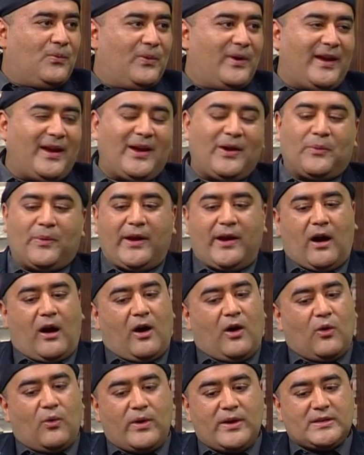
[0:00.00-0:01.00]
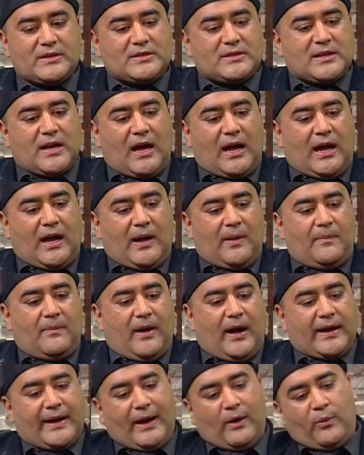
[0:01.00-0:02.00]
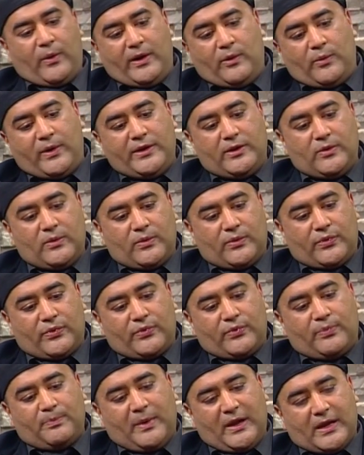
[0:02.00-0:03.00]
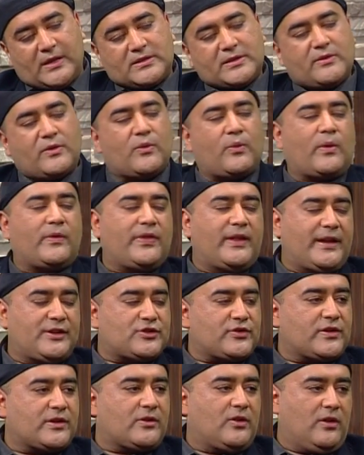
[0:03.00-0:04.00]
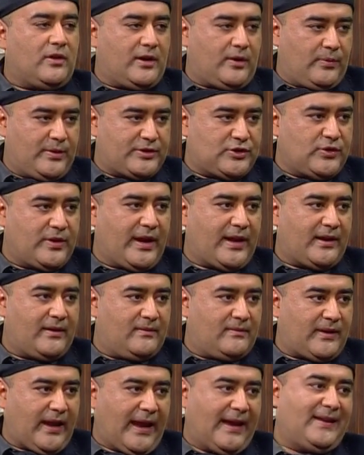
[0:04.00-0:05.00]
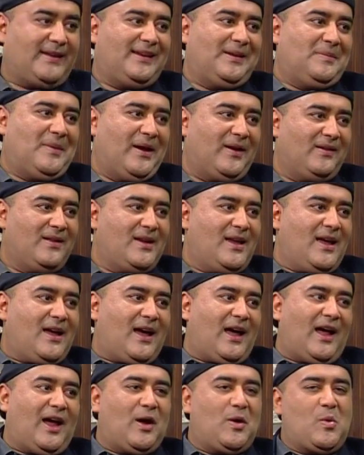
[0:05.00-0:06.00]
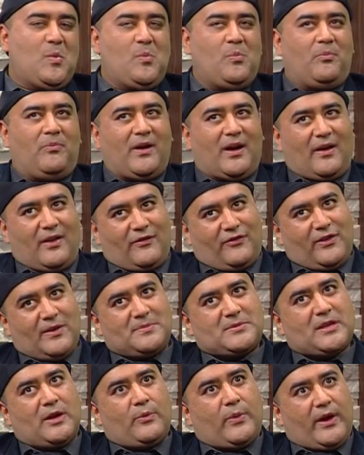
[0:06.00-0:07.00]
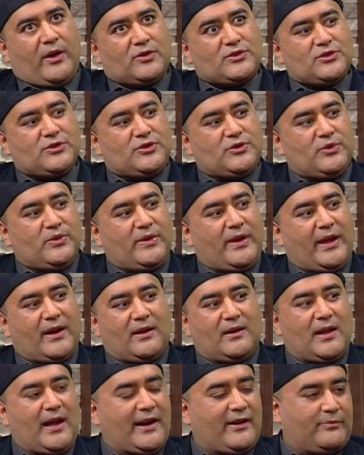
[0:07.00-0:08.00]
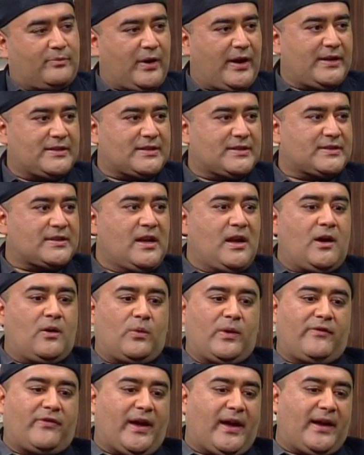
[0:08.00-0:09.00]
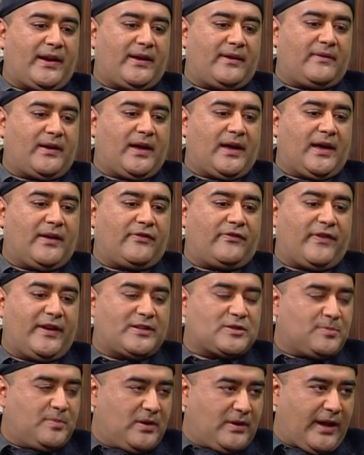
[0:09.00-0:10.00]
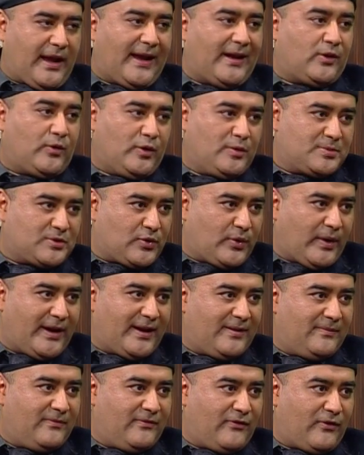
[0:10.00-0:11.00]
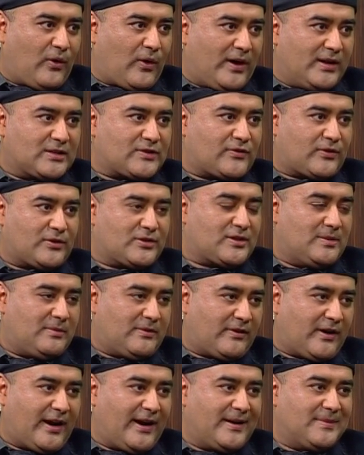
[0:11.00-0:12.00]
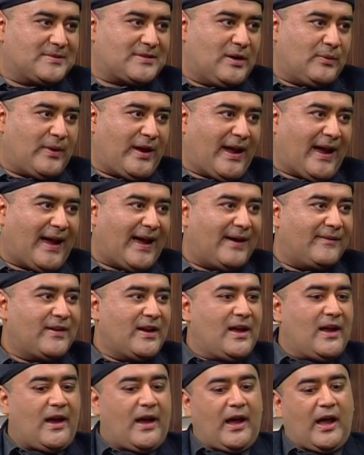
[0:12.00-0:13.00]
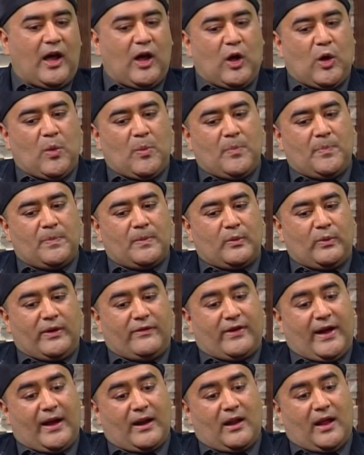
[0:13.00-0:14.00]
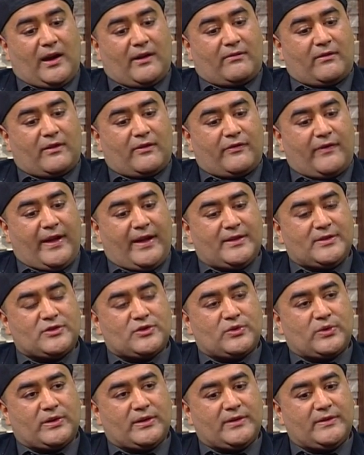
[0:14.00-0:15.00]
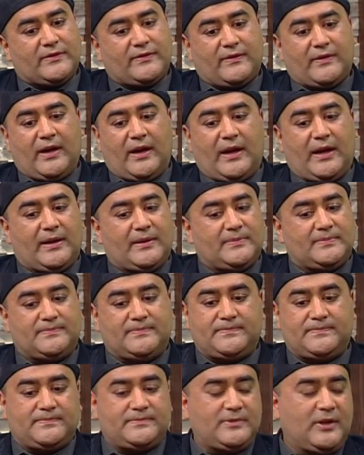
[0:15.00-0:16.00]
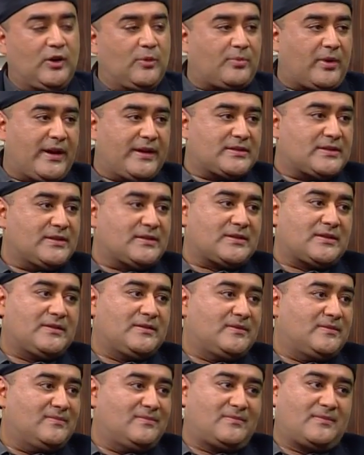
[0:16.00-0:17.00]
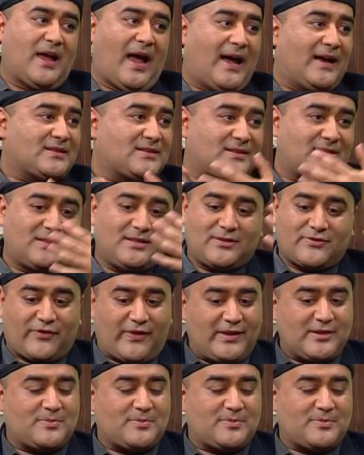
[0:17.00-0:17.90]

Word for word: We we always um, again we we because of the nature of the colon, we do get hate email, mm -hmm. um, but on the flip side, we also do get a lot of praises. We've had uh, Facebook hate groups created for us for some of our items that we had. Right. Um, we've had a lot of our fans sort of uh, you know, praise us and ask these. So you